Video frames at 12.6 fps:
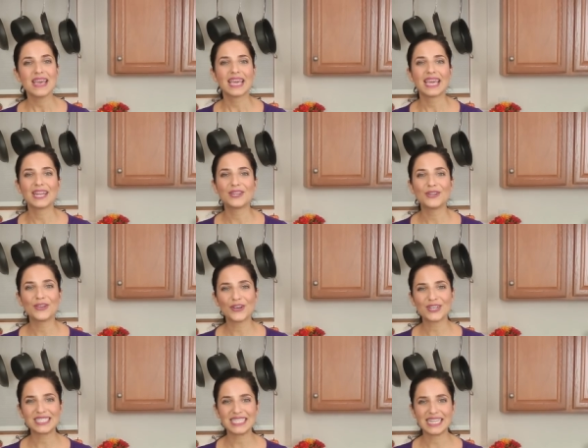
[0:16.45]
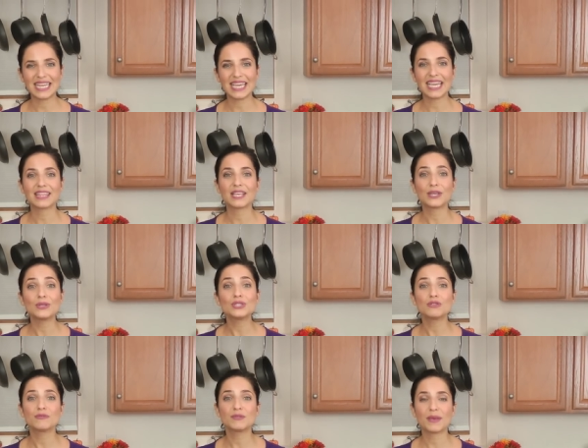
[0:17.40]
in New York City in the
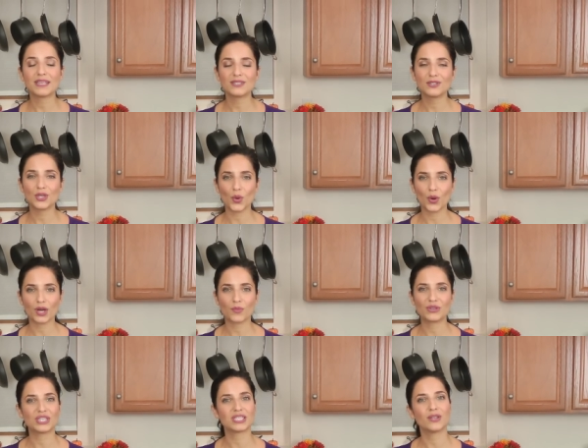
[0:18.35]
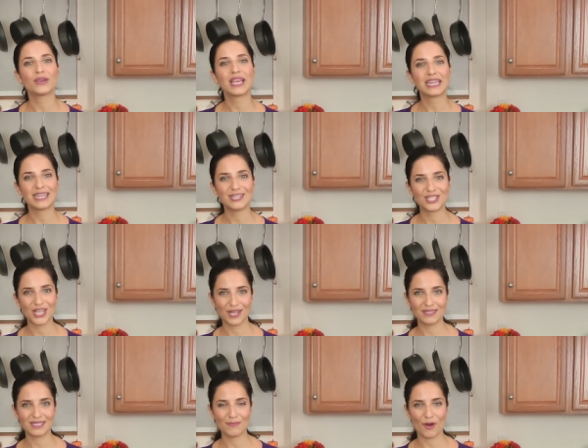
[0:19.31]
YouTube Space New York, which is located in
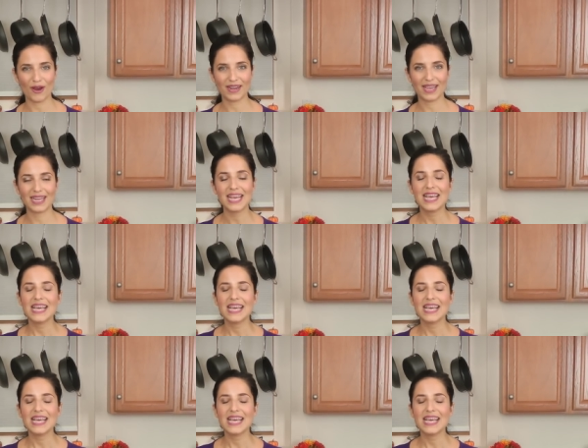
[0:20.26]
Chelsea Market.